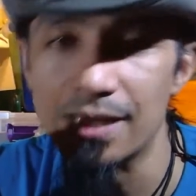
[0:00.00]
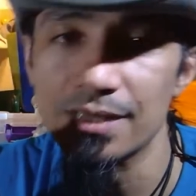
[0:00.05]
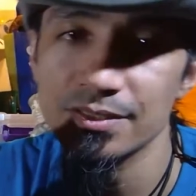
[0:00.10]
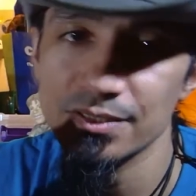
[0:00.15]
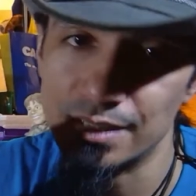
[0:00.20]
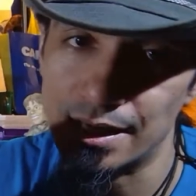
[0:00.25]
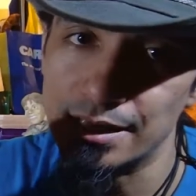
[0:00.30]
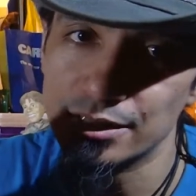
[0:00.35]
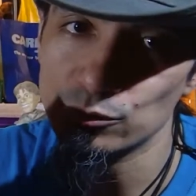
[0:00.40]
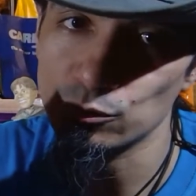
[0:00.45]

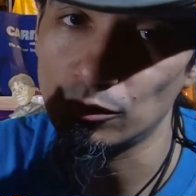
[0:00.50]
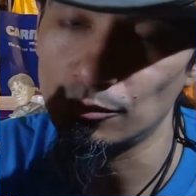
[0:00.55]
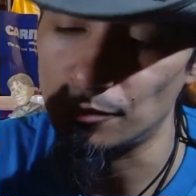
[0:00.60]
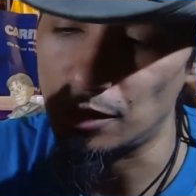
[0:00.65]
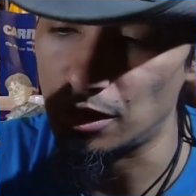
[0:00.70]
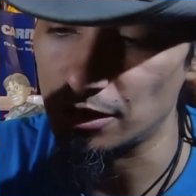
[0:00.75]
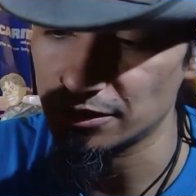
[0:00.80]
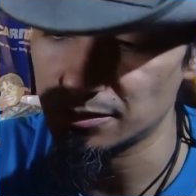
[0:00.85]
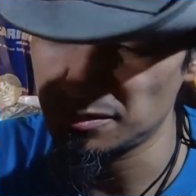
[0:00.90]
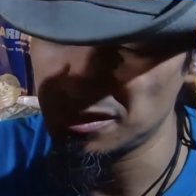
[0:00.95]
snakes will
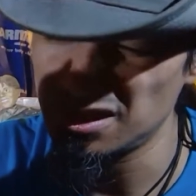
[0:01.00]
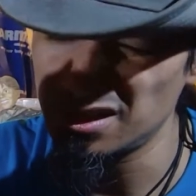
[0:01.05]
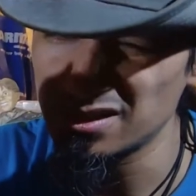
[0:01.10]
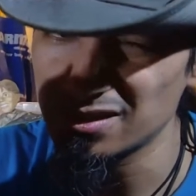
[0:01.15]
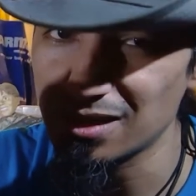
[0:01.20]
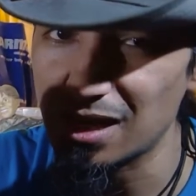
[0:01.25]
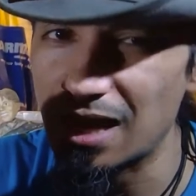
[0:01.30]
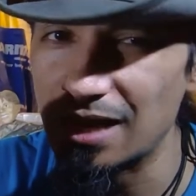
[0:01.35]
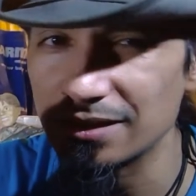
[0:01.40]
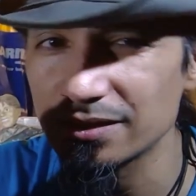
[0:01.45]
musk, but these
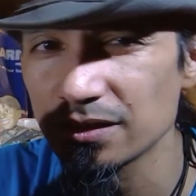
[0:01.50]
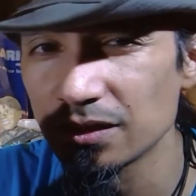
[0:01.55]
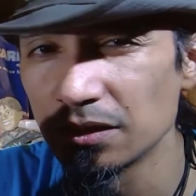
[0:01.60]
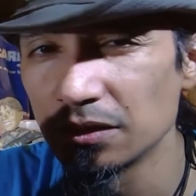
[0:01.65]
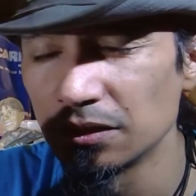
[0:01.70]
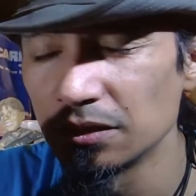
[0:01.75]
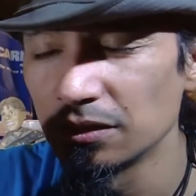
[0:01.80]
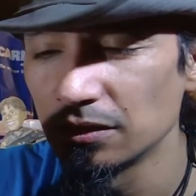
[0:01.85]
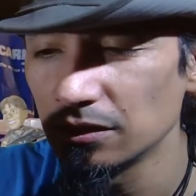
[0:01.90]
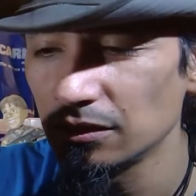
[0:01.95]
guys,
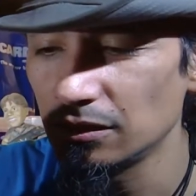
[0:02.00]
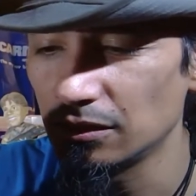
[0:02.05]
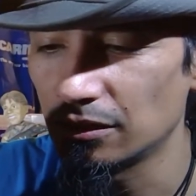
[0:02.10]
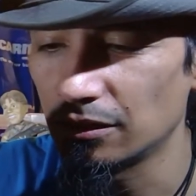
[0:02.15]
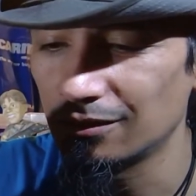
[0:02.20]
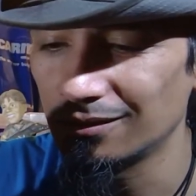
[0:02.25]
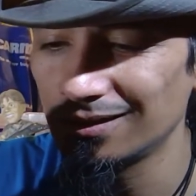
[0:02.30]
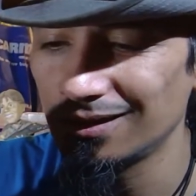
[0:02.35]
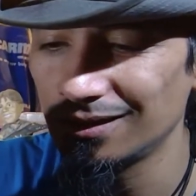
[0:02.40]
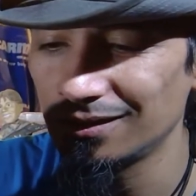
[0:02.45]
you
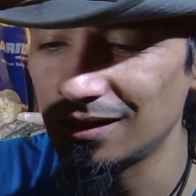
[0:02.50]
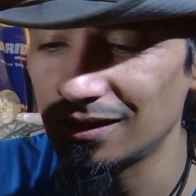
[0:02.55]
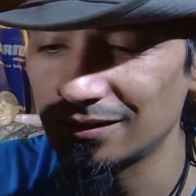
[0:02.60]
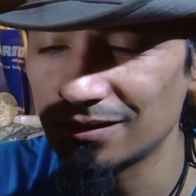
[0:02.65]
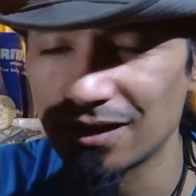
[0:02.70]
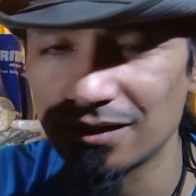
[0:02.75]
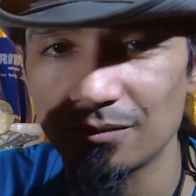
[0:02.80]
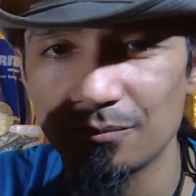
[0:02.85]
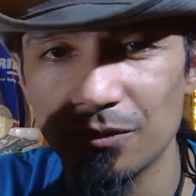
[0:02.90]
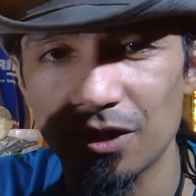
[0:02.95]
know, they
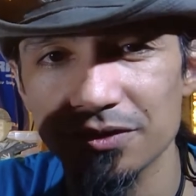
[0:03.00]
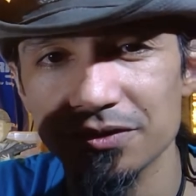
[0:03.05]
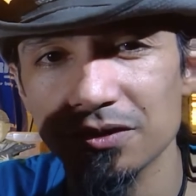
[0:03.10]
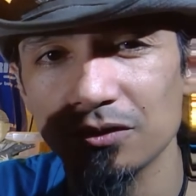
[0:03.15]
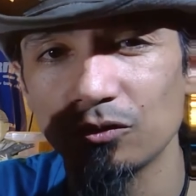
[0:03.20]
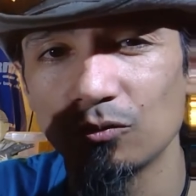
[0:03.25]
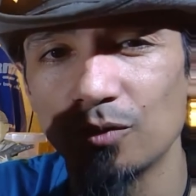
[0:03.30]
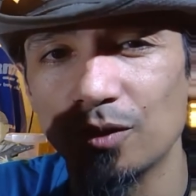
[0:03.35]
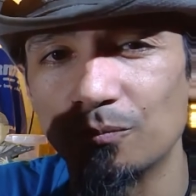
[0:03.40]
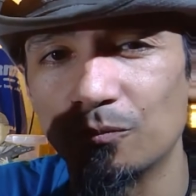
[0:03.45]
tend to musk a
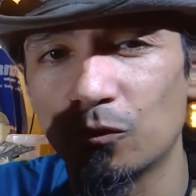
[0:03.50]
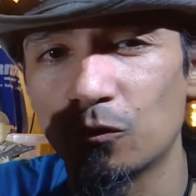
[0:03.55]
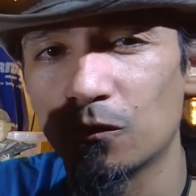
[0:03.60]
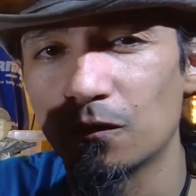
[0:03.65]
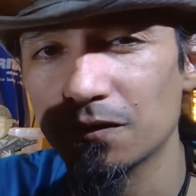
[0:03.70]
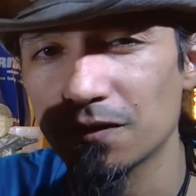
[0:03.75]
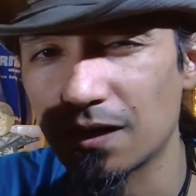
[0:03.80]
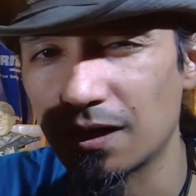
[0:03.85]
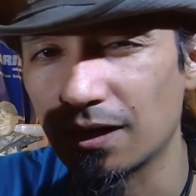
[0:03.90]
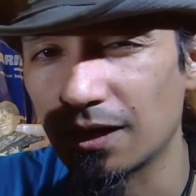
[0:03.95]
little bit
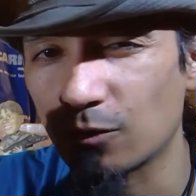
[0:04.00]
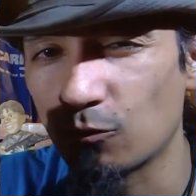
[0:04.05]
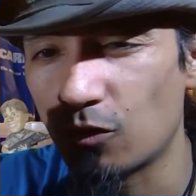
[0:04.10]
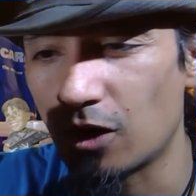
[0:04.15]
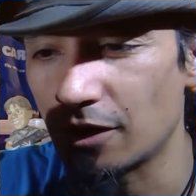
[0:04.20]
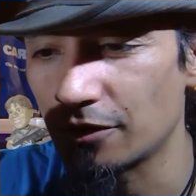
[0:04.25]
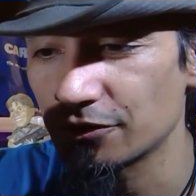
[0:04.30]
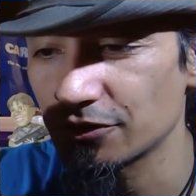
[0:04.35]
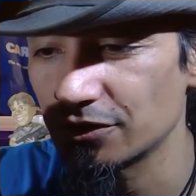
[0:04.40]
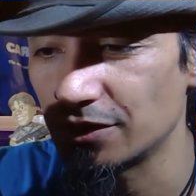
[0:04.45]
more, kind of like
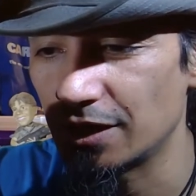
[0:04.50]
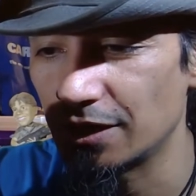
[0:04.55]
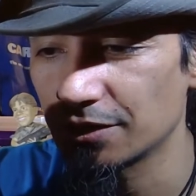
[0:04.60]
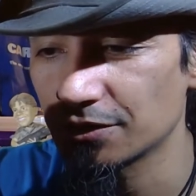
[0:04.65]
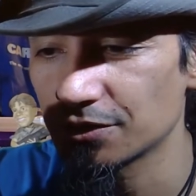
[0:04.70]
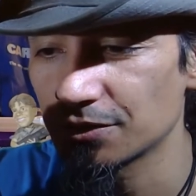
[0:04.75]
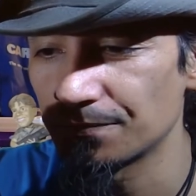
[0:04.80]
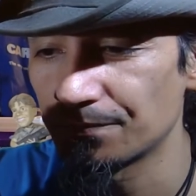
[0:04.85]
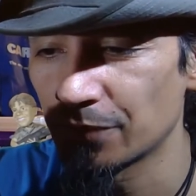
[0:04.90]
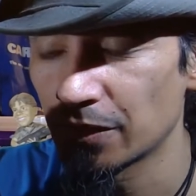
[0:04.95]
water
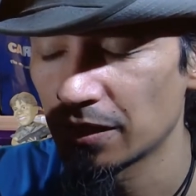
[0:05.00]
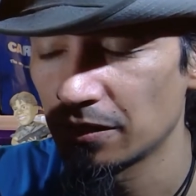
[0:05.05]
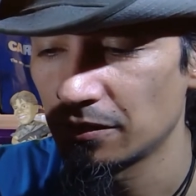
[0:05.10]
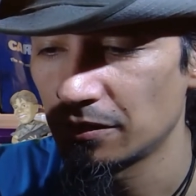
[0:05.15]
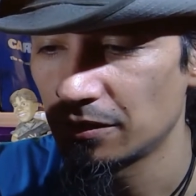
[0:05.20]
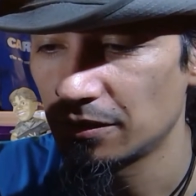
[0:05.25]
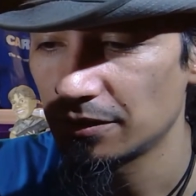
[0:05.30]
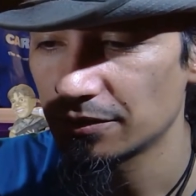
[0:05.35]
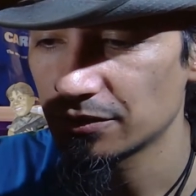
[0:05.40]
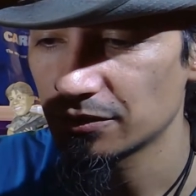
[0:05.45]
snakes.
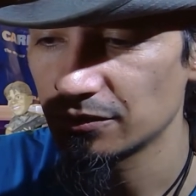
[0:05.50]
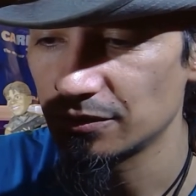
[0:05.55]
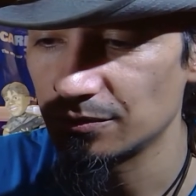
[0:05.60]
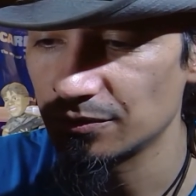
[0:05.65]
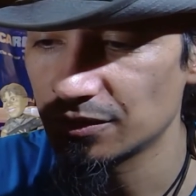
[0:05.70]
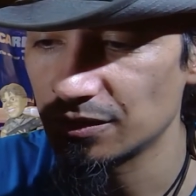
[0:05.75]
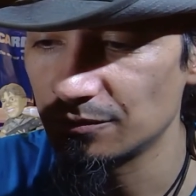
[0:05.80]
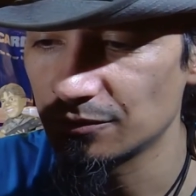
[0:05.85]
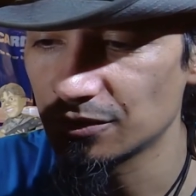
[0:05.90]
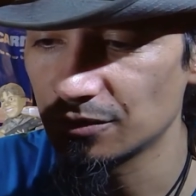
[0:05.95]
So it
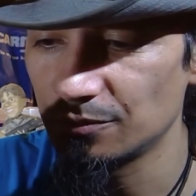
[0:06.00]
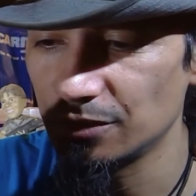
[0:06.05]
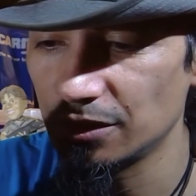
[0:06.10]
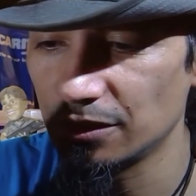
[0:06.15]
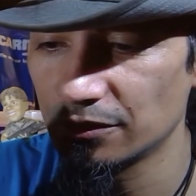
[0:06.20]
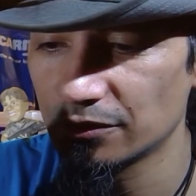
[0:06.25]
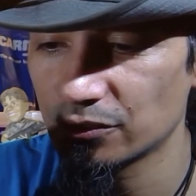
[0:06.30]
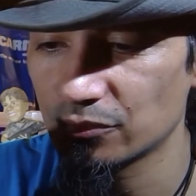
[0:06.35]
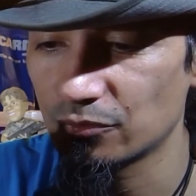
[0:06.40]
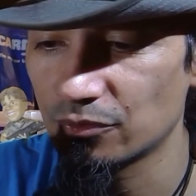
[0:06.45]
seems to
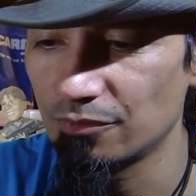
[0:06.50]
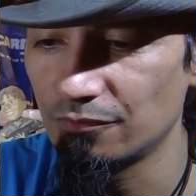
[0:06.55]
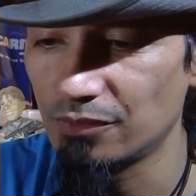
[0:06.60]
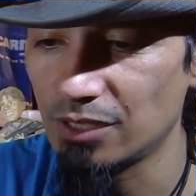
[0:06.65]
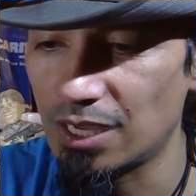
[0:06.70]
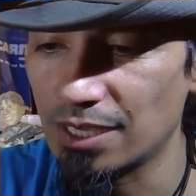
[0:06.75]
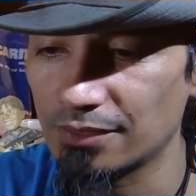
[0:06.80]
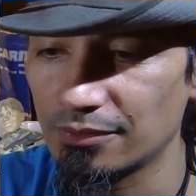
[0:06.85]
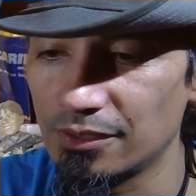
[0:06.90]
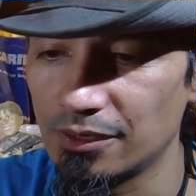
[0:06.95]
be sort of
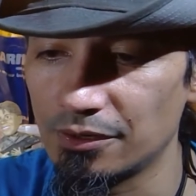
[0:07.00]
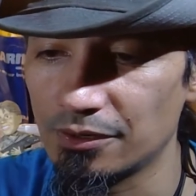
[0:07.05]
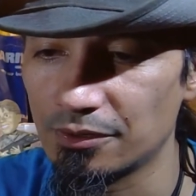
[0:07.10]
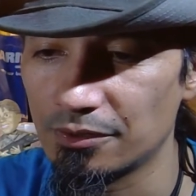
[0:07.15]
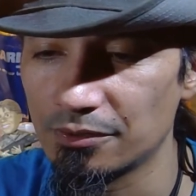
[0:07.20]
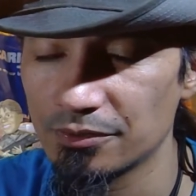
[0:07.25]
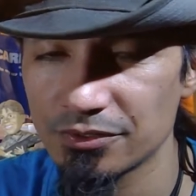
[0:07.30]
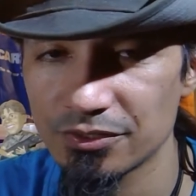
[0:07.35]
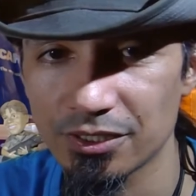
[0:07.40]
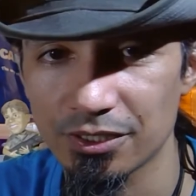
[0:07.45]
like
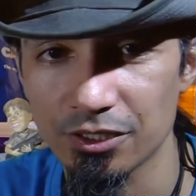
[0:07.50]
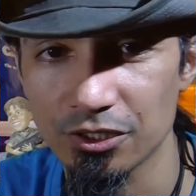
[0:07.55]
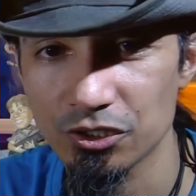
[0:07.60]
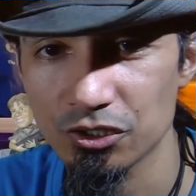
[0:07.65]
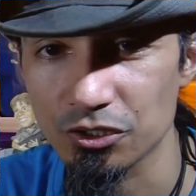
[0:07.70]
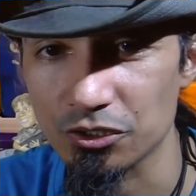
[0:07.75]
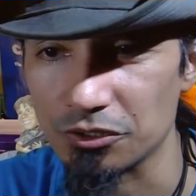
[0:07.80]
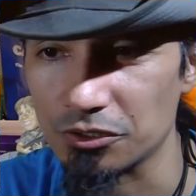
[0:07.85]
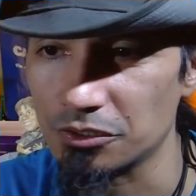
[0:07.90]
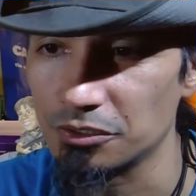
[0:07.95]
their
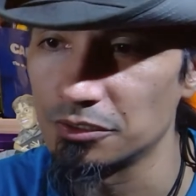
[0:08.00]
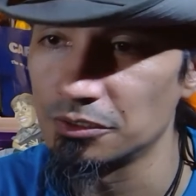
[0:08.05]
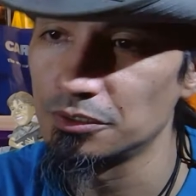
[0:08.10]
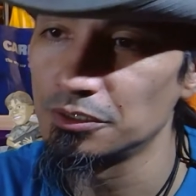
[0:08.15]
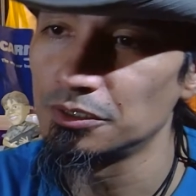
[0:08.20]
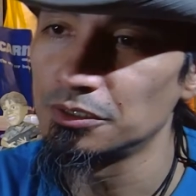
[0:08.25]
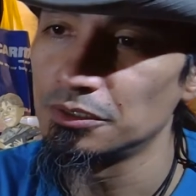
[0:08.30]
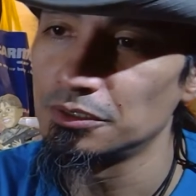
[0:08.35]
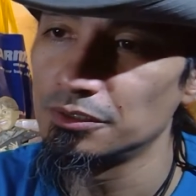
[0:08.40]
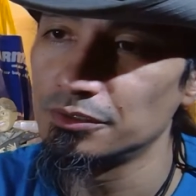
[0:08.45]
signature
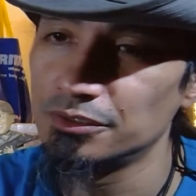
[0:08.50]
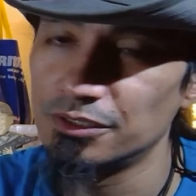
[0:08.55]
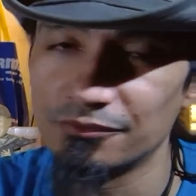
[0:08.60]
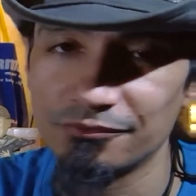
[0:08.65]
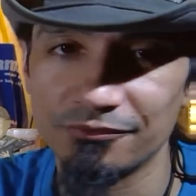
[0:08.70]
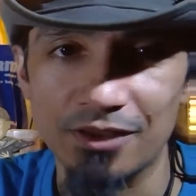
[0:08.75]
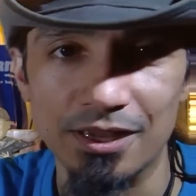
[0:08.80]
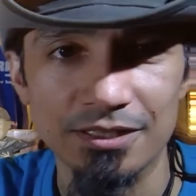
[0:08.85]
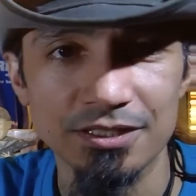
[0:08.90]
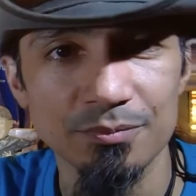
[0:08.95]

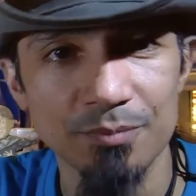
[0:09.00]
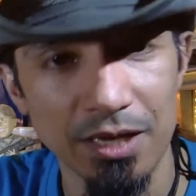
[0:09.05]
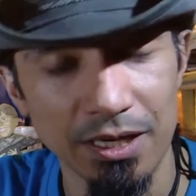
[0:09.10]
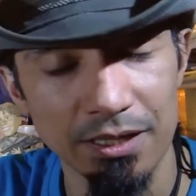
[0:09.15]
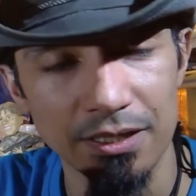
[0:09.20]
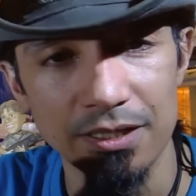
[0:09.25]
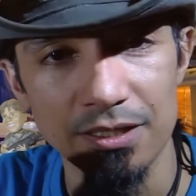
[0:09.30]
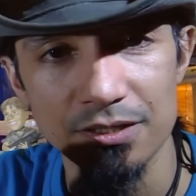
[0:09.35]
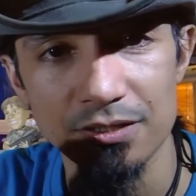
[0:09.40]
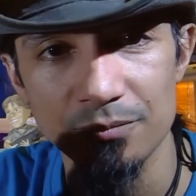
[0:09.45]
defense
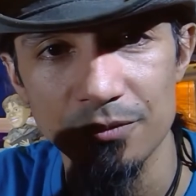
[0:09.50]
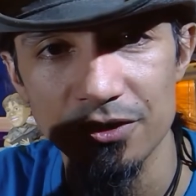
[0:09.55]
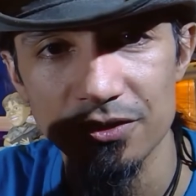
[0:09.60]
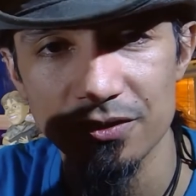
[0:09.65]
mechanism is to